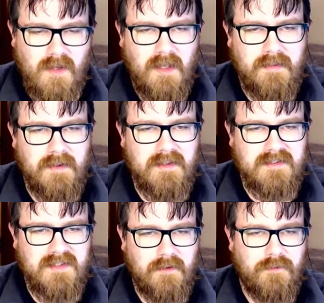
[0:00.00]
and then
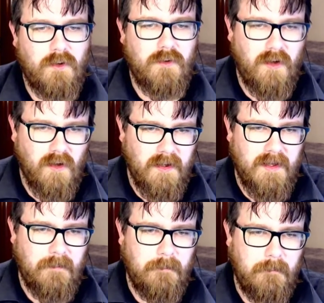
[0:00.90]
there's default
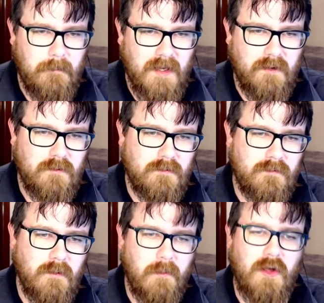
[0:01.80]
IM mail
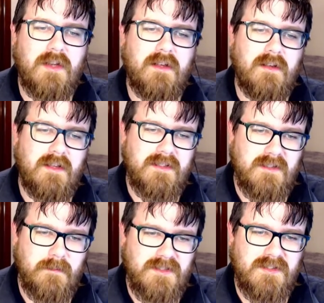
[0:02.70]
reminder
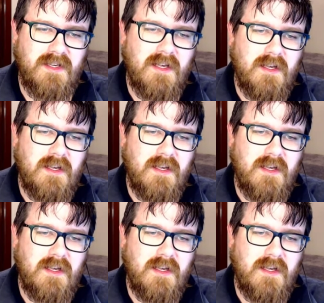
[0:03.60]
SMS.